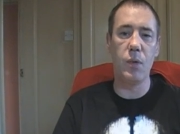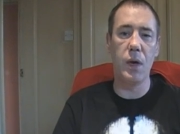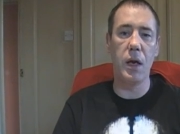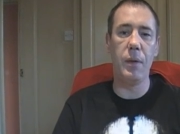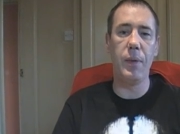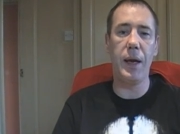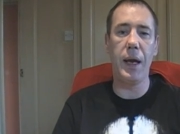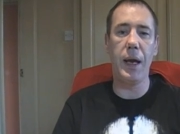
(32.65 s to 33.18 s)
We're
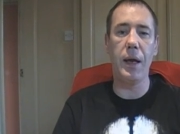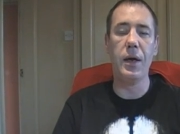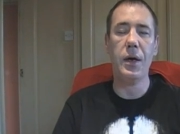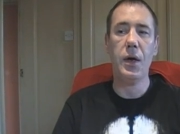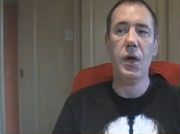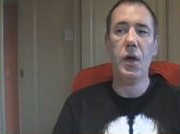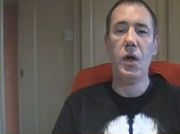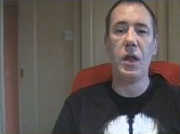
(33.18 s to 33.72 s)
going to be
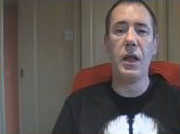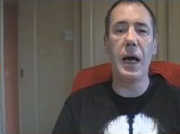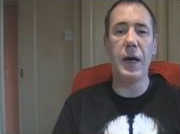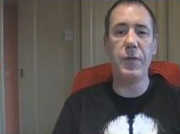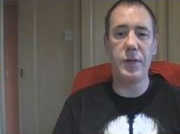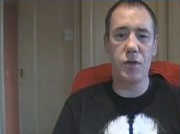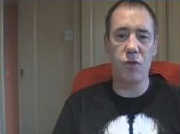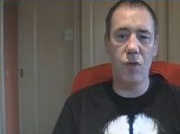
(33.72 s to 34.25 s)

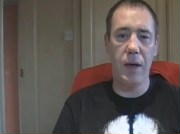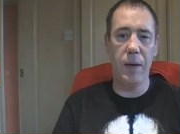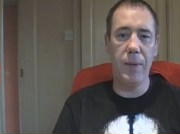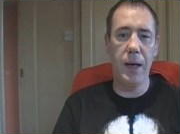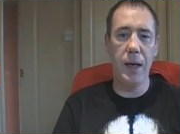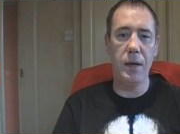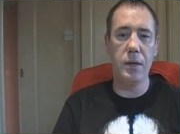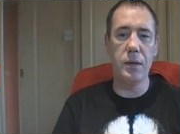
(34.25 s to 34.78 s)
live
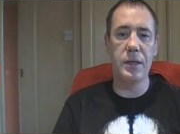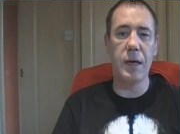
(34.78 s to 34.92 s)
streaming